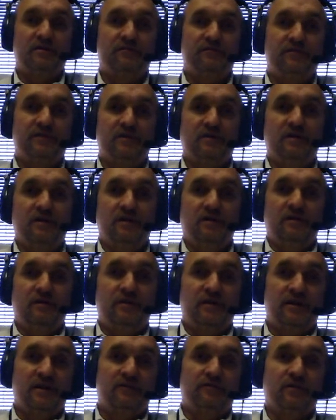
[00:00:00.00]
radio
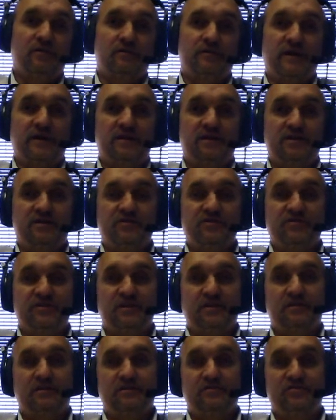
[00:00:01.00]
on
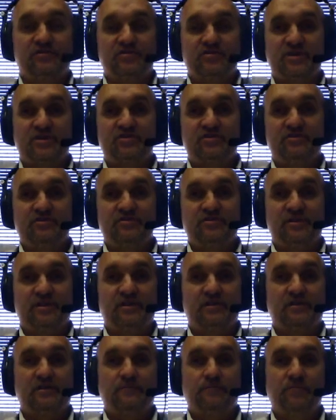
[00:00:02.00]
just a little bit,
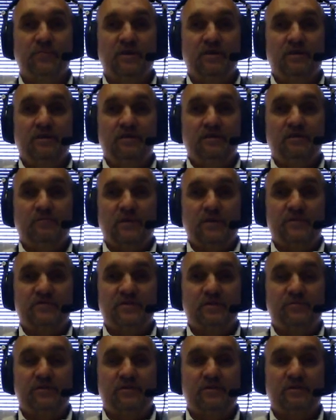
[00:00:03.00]
so it's
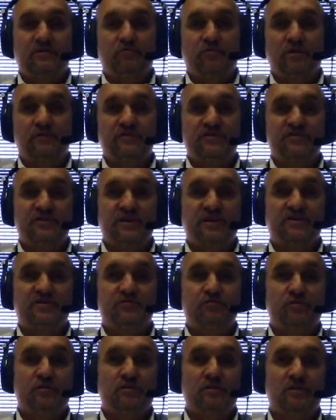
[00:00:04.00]
in the
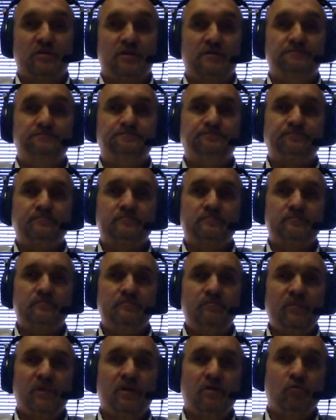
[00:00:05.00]
background but it's not
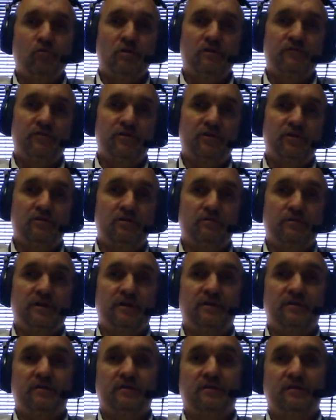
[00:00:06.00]
overbearing.
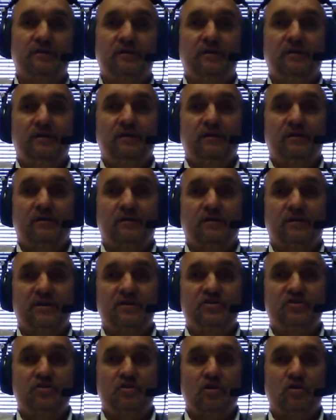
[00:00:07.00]
And I
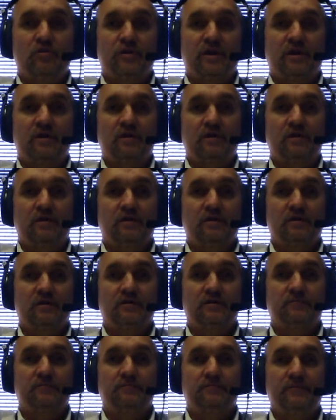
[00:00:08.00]
think that
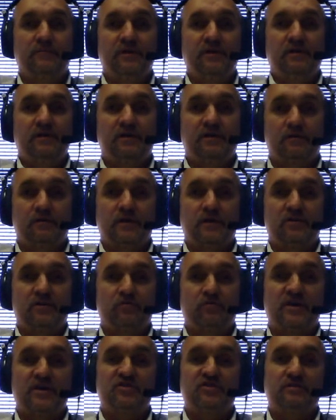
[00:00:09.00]
sometimes will help you
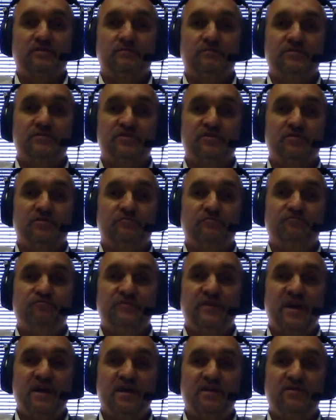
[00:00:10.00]
kind of zone
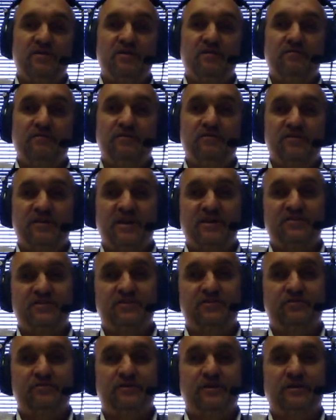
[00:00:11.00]
in to
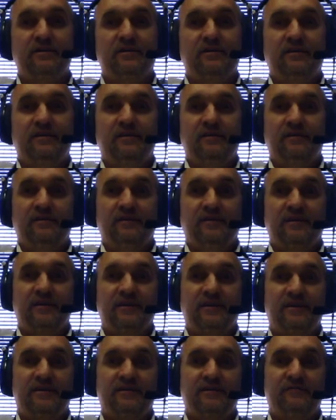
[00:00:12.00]
what you're doing.
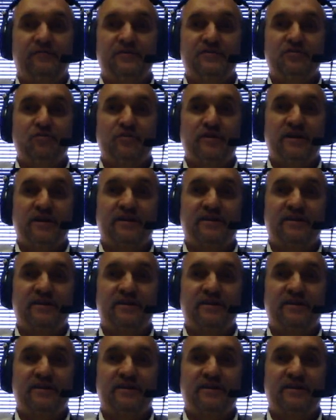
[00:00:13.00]
But